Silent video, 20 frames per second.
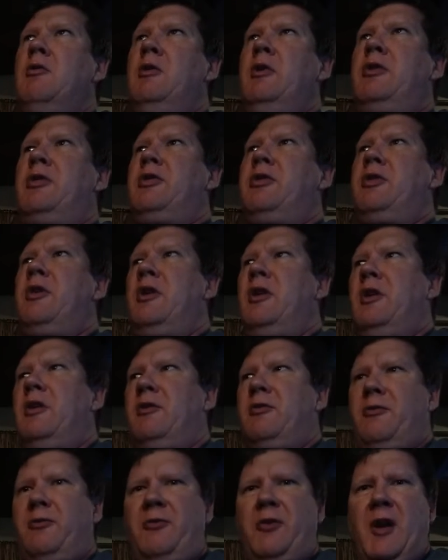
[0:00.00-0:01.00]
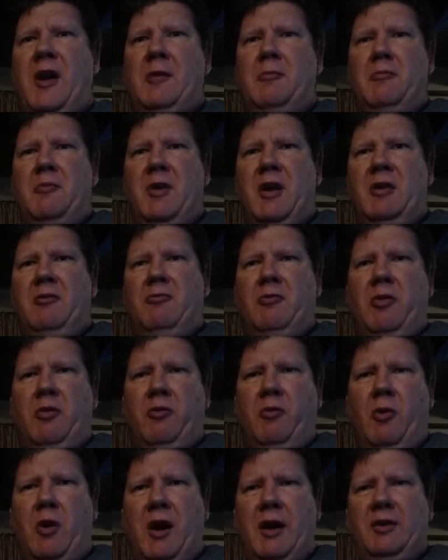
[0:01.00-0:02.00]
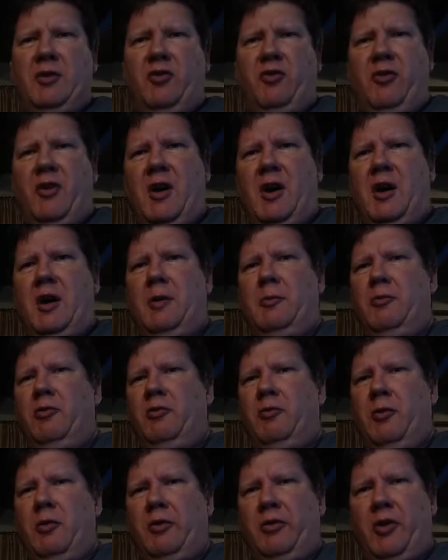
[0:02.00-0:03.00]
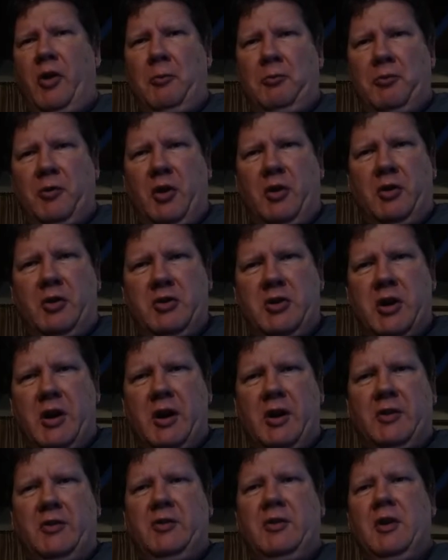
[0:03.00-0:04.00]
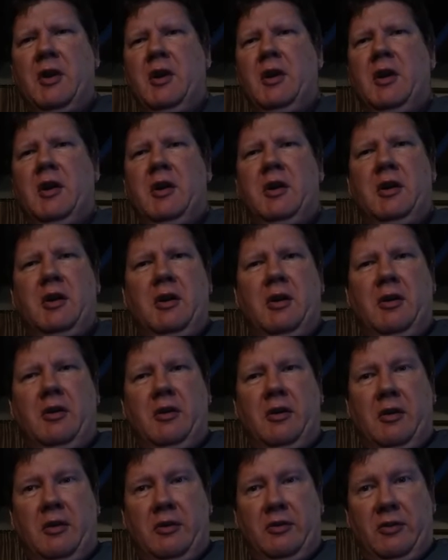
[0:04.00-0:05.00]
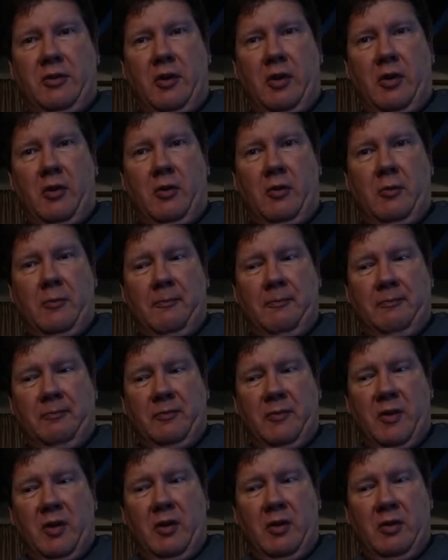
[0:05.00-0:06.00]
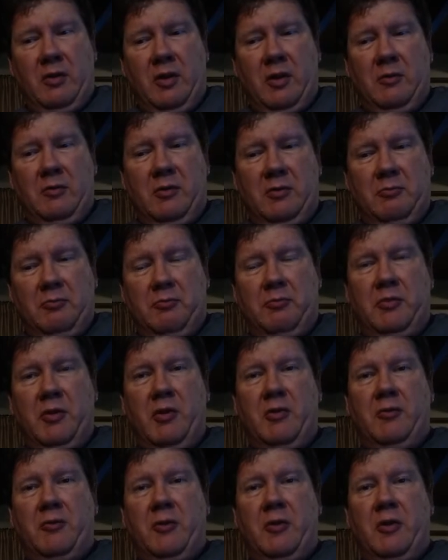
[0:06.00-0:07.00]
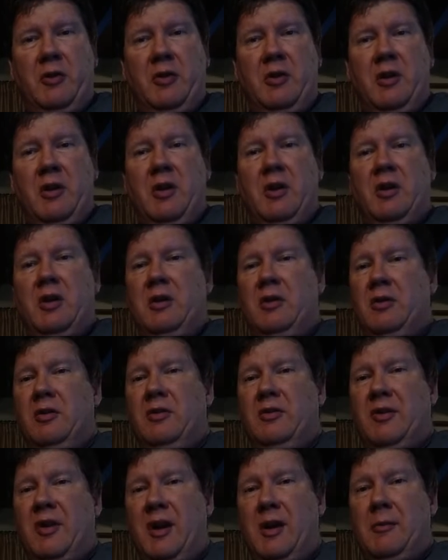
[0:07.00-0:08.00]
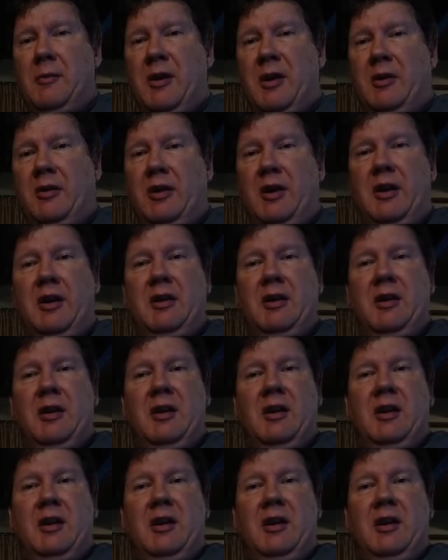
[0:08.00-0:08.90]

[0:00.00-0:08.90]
with uh, fat men with watch fobs will thump their chest. You know, so Buford, Sam Elliott,